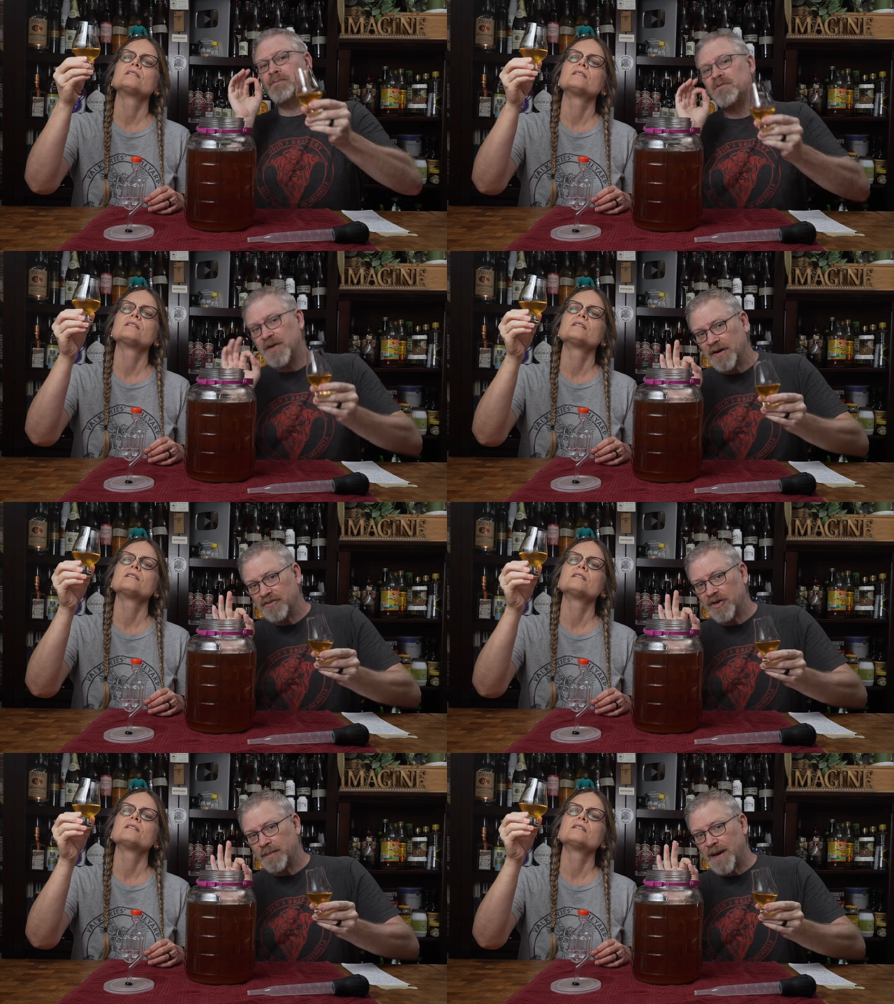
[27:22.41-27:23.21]
Speaker 1: Very,
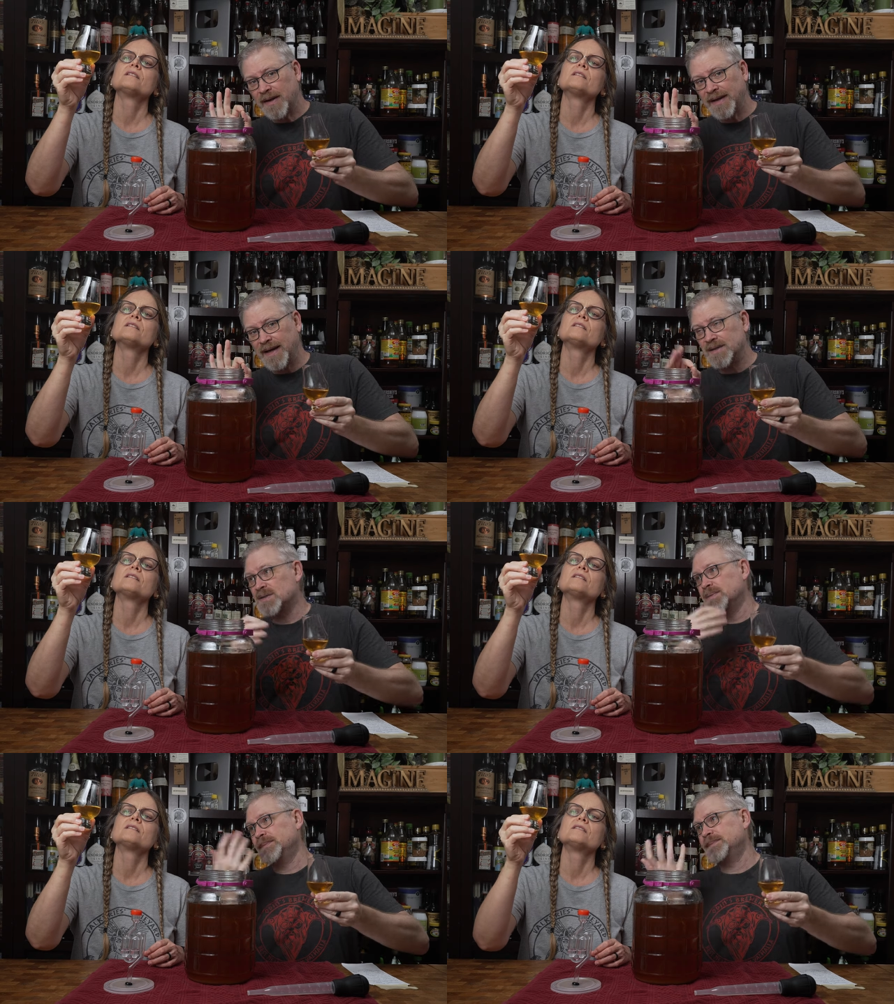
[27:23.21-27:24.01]
very mild
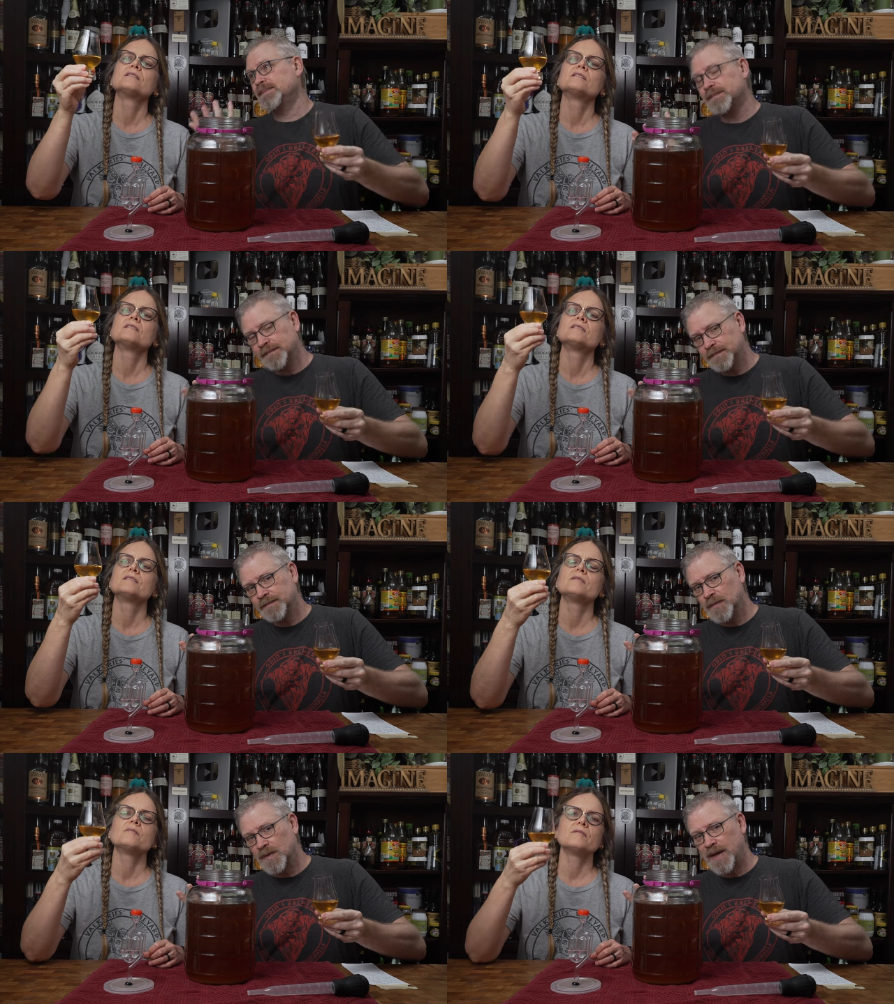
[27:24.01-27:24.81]
haze.
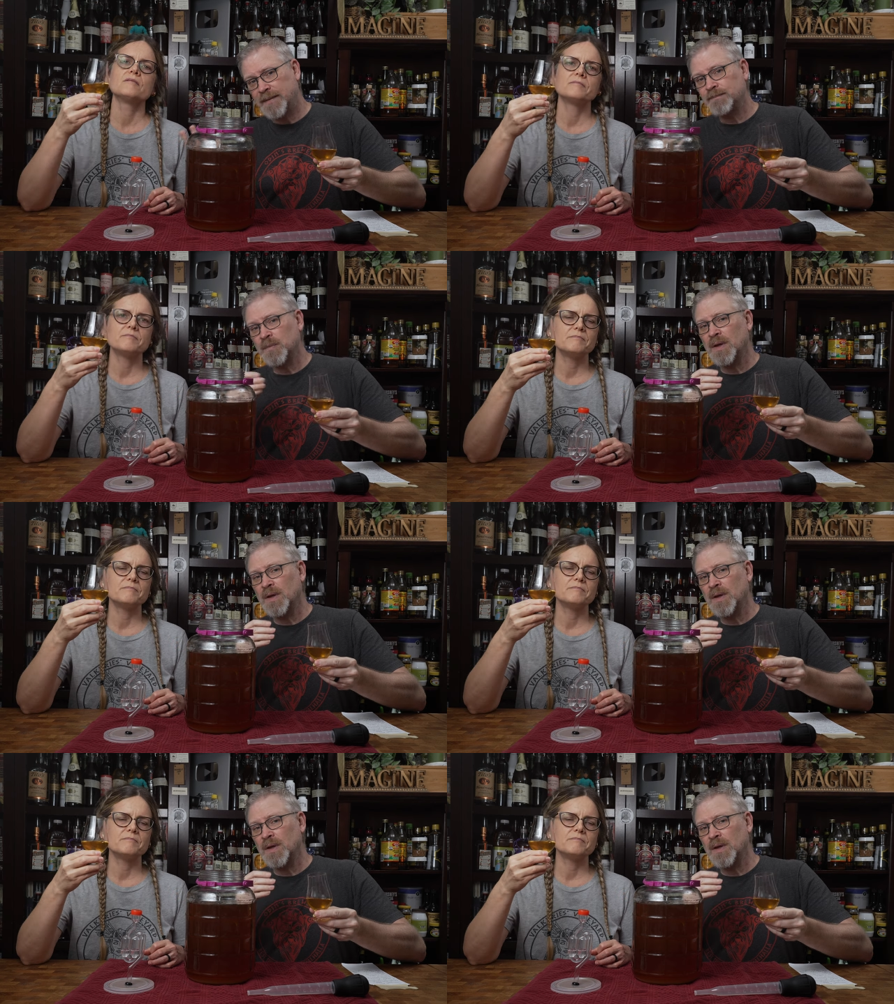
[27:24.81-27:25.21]
Okay.